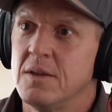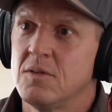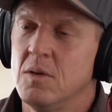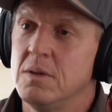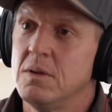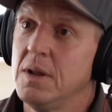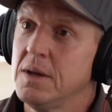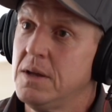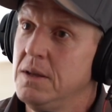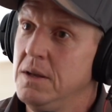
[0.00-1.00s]
So we did like
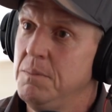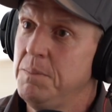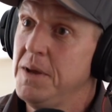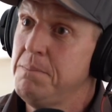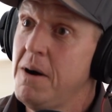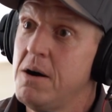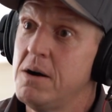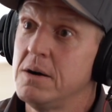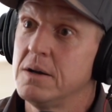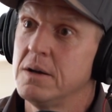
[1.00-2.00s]
a bit of
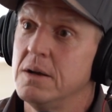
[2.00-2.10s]
park,